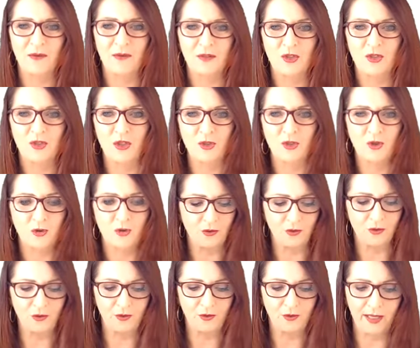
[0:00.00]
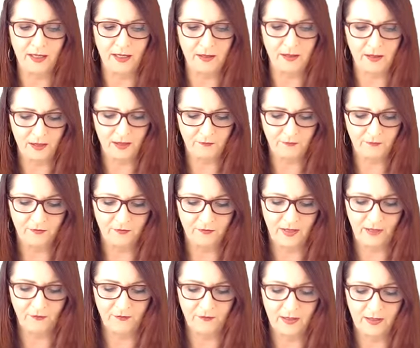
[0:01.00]
that
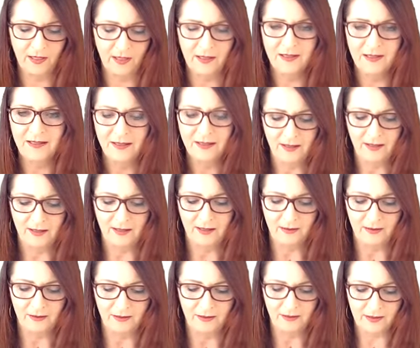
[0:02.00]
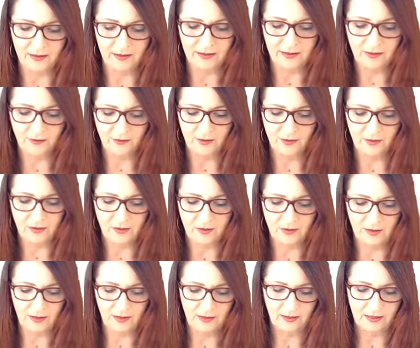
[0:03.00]
figure? Oh, sorry, I just got to
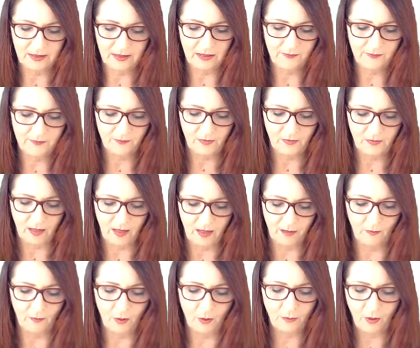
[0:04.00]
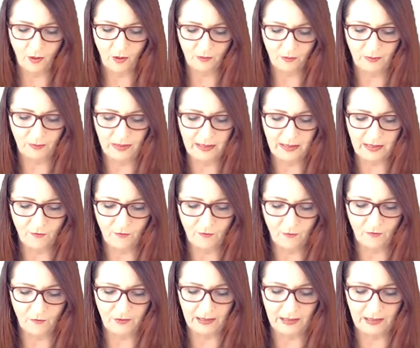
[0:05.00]
hang this up. We'll probably never
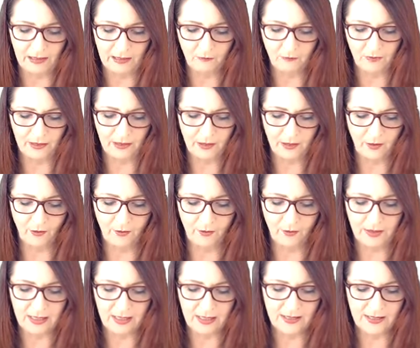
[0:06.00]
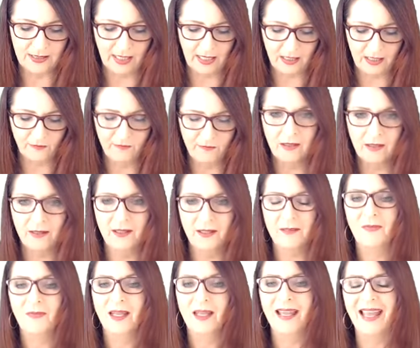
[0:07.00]
really, really know the exact figure.
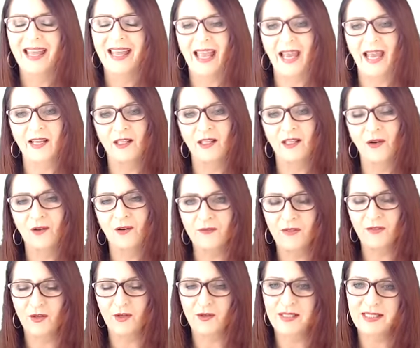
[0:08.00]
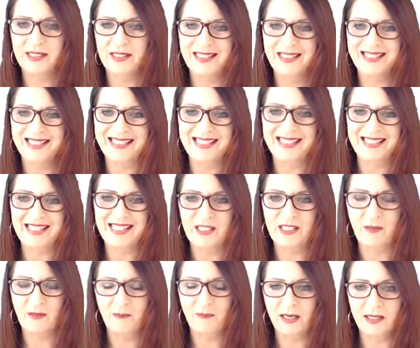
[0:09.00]
And a lot of those statistics are
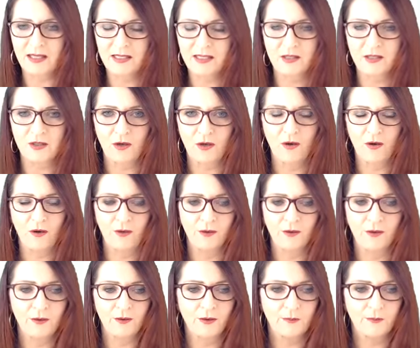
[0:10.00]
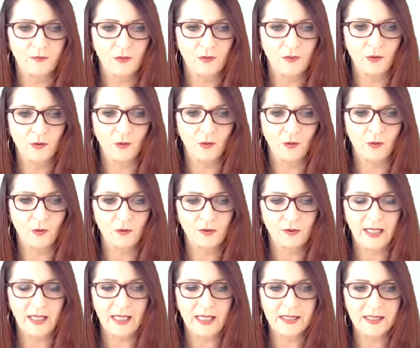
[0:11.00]
based on, you know,
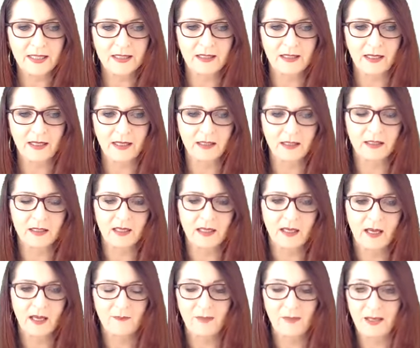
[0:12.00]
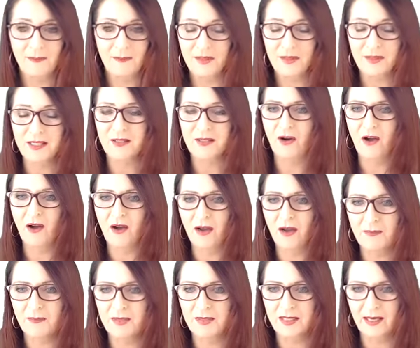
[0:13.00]
kids that have been
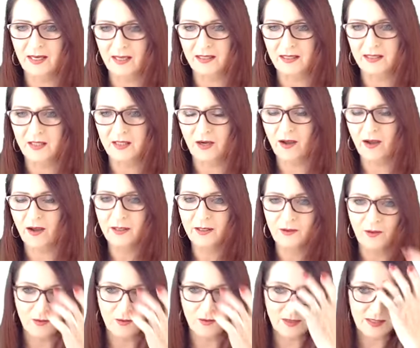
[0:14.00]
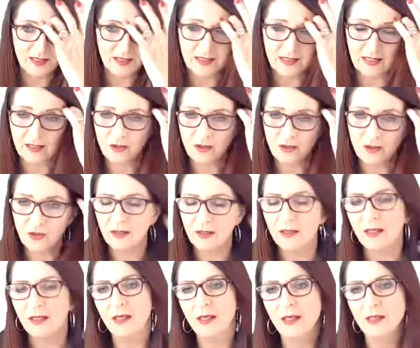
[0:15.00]
prescribed and diagnosed, etc.
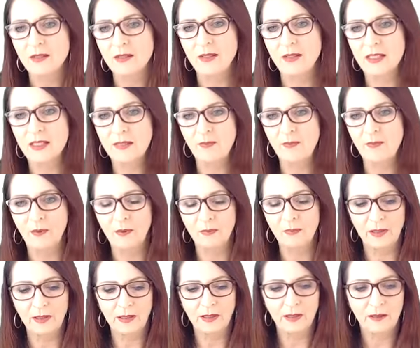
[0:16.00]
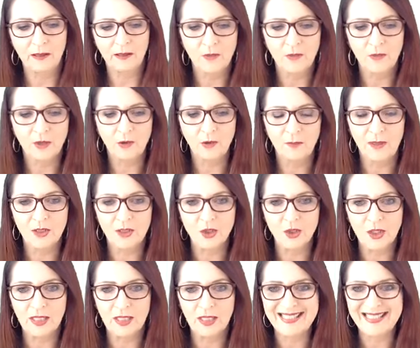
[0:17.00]
So there's probably, you know, a bunch of
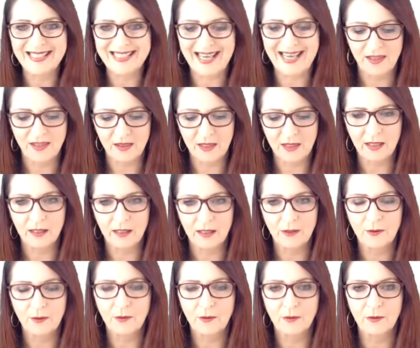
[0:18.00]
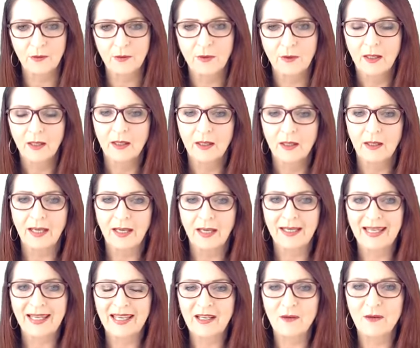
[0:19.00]
kids out there who are
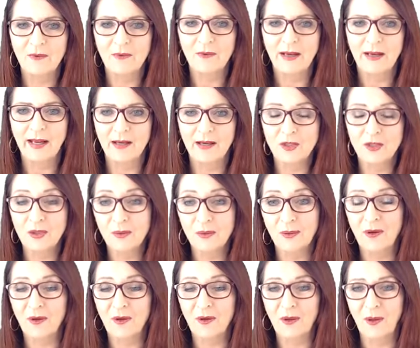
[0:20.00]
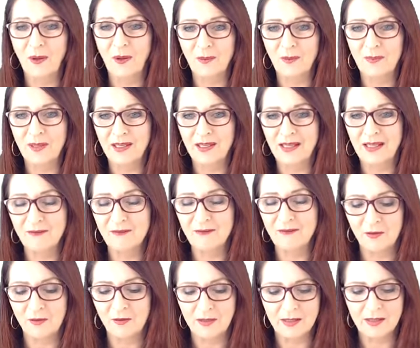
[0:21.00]
getting around, who are not coping in
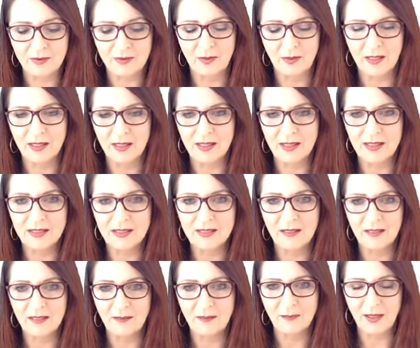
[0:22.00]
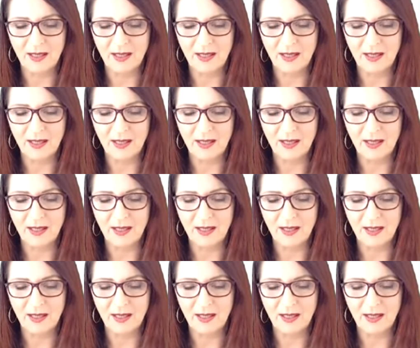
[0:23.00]
various ways, but